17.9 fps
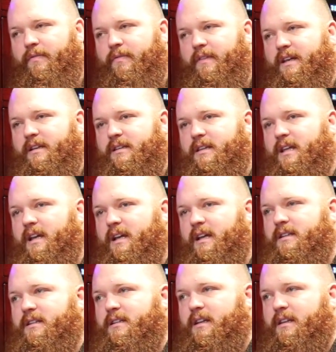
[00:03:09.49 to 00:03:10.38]
These
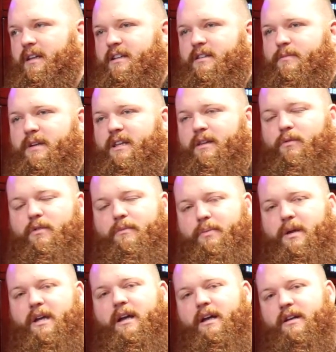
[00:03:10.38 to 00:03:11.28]
things, it doesn't mean that we're
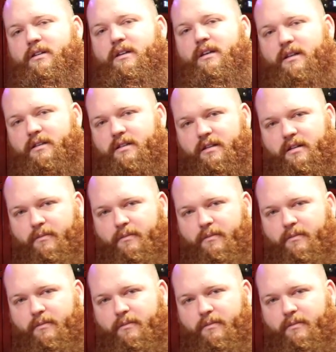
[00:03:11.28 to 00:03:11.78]
PhDs in